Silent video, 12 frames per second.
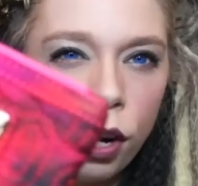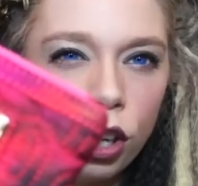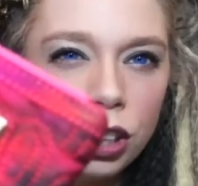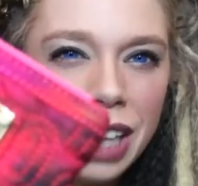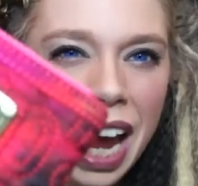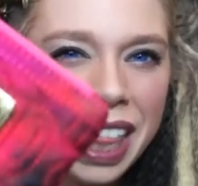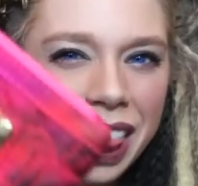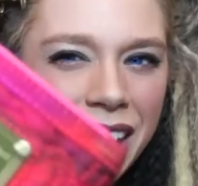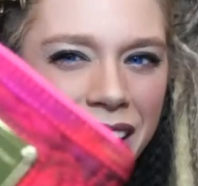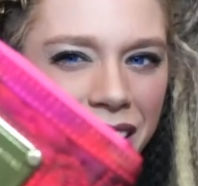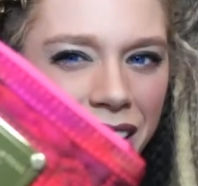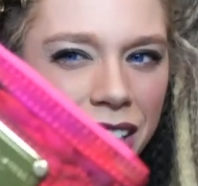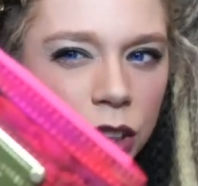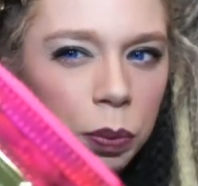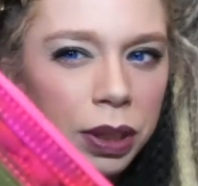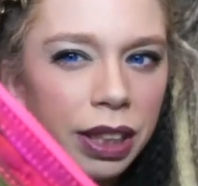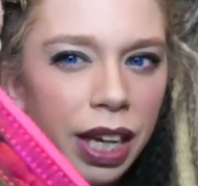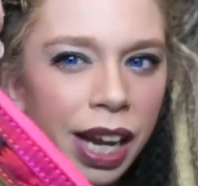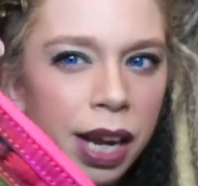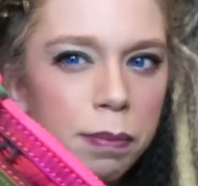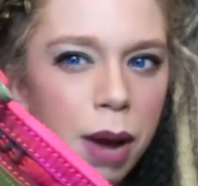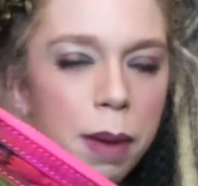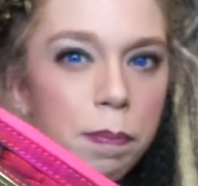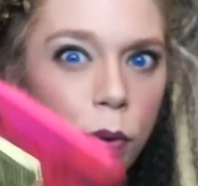purse. I think that this was in
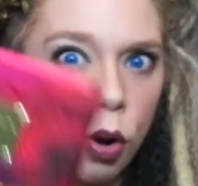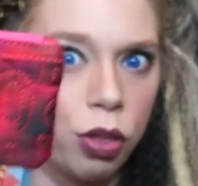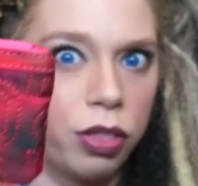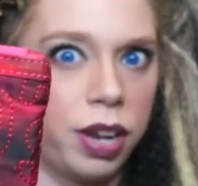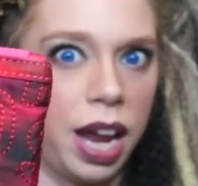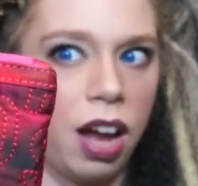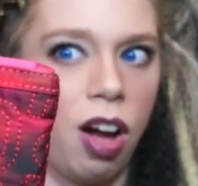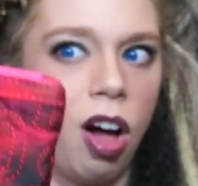my birthday